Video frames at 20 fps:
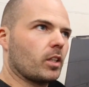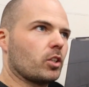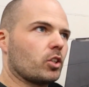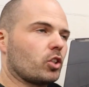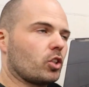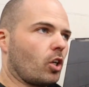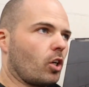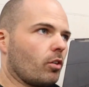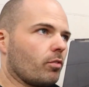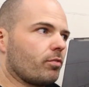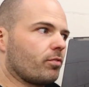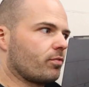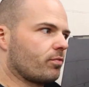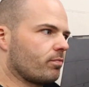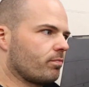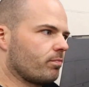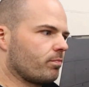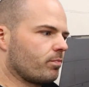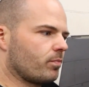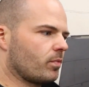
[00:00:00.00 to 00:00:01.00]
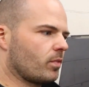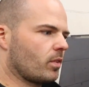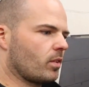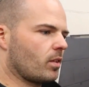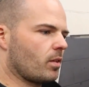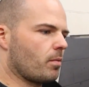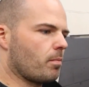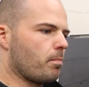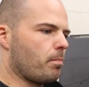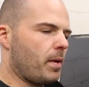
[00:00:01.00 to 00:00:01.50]
sort
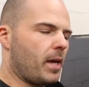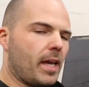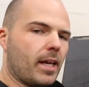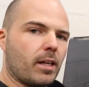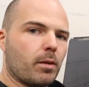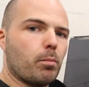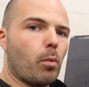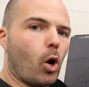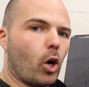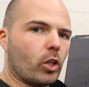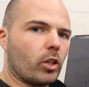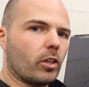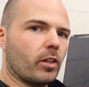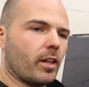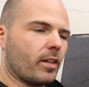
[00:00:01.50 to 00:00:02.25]
of make model